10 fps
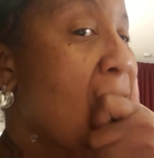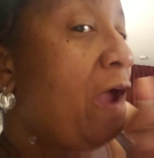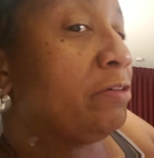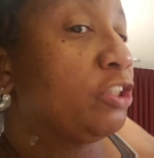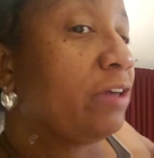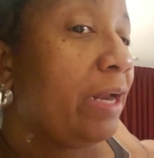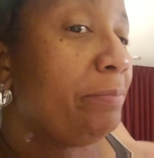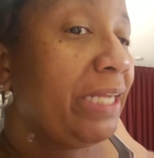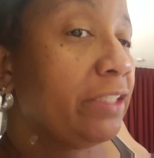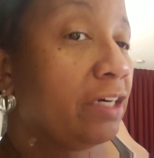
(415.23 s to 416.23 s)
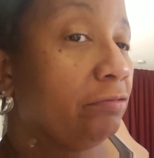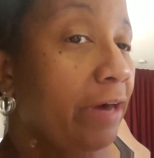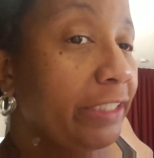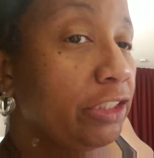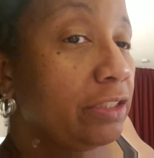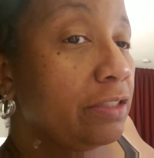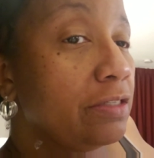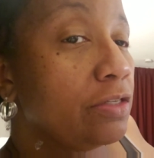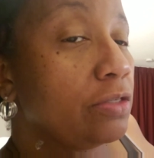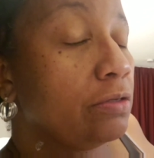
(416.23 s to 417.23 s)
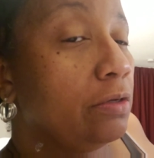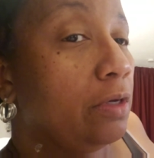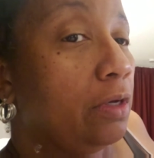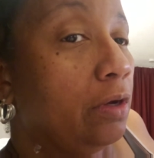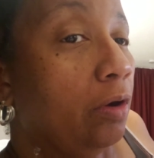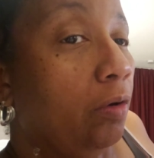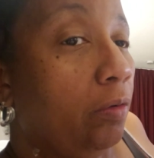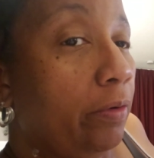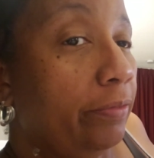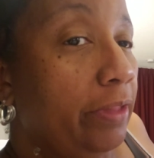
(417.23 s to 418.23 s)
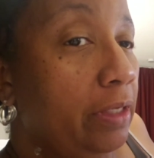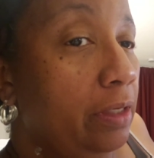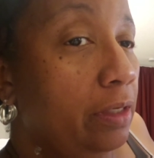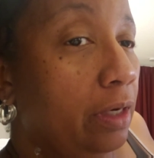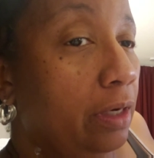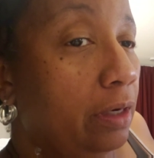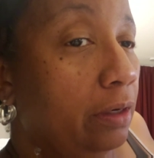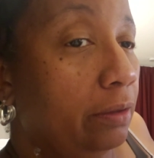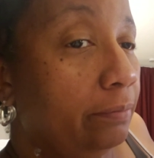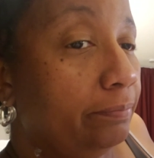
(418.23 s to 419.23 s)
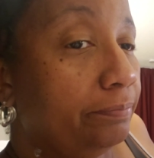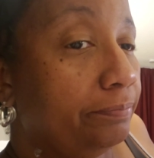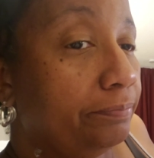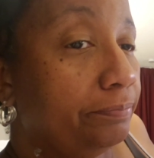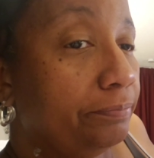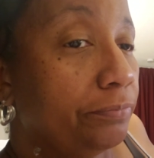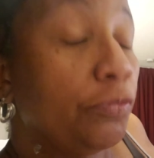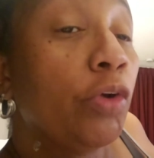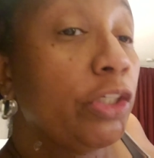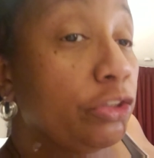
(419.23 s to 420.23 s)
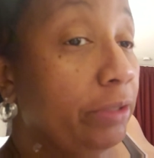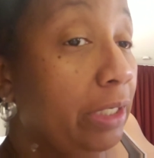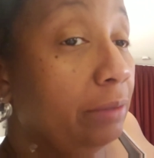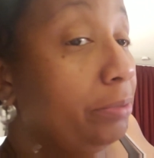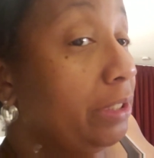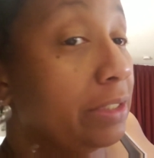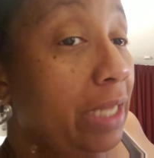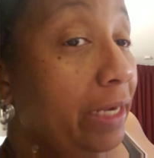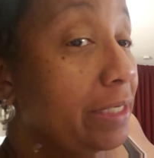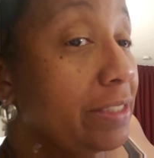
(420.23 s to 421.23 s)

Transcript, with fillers: I was trying to make the corrections on the um, on the trailer because, like I